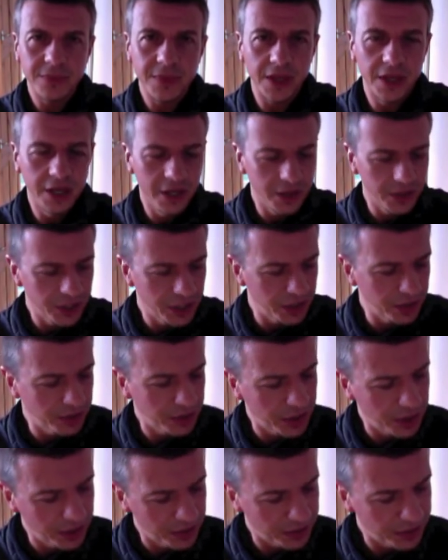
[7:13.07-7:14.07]
You know,
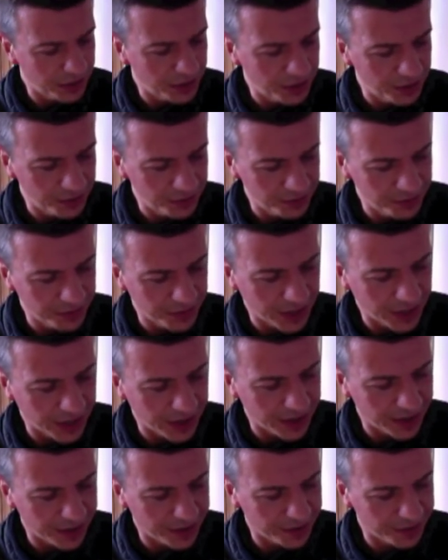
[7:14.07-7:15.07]
you
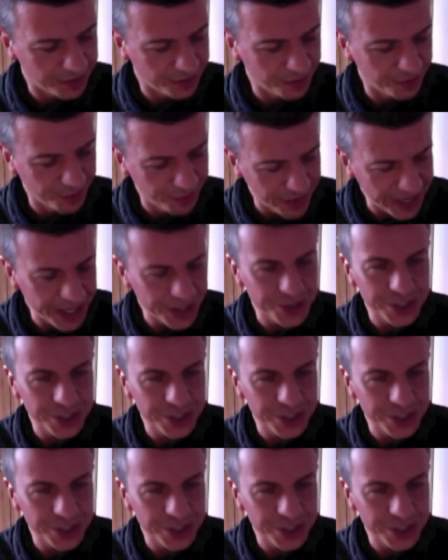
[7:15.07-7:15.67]
read